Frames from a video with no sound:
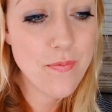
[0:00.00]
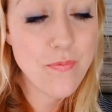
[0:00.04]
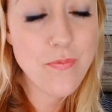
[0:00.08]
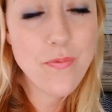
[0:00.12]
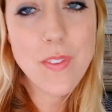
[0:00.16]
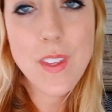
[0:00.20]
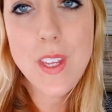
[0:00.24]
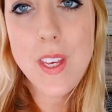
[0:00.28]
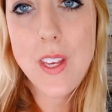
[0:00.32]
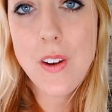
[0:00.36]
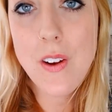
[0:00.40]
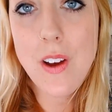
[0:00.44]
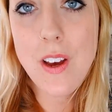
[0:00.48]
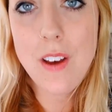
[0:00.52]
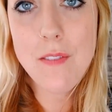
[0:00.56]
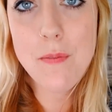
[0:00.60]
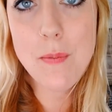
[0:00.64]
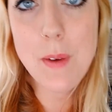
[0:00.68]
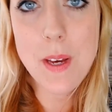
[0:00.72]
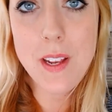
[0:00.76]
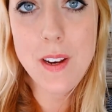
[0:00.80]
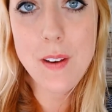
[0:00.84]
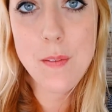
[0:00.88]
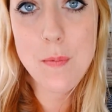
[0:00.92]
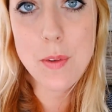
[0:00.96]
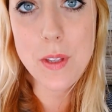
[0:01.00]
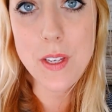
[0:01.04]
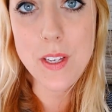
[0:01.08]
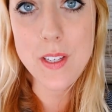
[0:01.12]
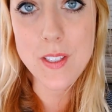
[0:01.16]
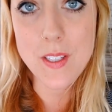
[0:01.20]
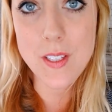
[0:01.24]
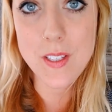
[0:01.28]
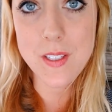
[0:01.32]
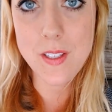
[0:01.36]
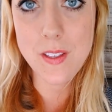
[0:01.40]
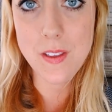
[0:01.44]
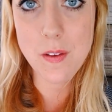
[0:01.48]
you know, I've been in
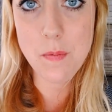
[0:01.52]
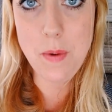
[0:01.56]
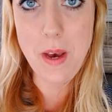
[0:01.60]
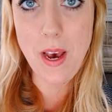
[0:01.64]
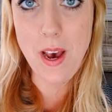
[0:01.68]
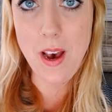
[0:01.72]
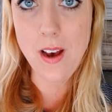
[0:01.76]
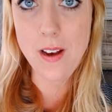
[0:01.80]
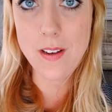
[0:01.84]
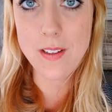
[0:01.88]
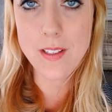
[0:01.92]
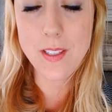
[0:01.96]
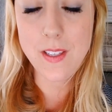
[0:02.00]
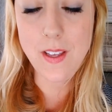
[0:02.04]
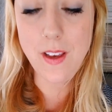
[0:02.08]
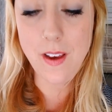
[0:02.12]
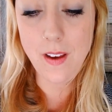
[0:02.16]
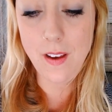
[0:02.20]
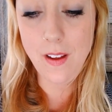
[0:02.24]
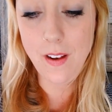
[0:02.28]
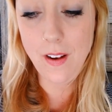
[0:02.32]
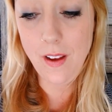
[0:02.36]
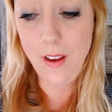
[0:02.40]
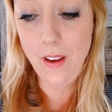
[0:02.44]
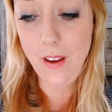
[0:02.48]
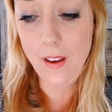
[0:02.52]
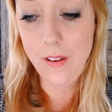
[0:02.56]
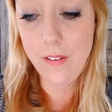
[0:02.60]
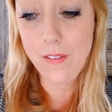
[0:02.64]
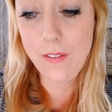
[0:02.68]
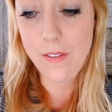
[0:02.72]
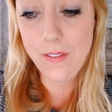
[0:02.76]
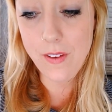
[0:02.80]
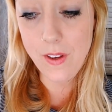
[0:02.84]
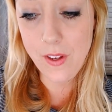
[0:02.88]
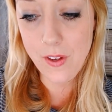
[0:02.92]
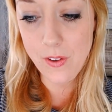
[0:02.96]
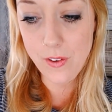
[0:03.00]
places in the past that I have
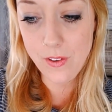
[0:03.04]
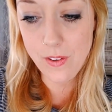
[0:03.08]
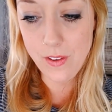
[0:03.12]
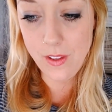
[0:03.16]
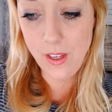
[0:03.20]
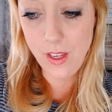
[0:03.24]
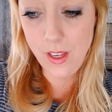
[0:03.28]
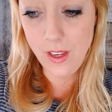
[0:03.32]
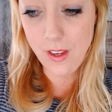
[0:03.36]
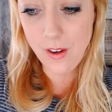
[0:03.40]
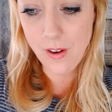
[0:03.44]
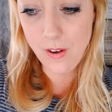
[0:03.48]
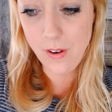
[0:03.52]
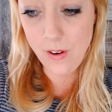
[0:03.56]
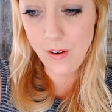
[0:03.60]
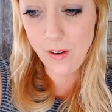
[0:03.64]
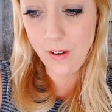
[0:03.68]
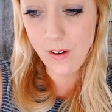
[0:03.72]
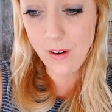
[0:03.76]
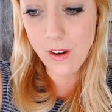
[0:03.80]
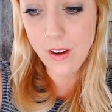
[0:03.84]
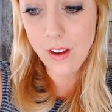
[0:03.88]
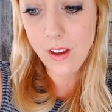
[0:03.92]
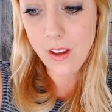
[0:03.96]
felt like are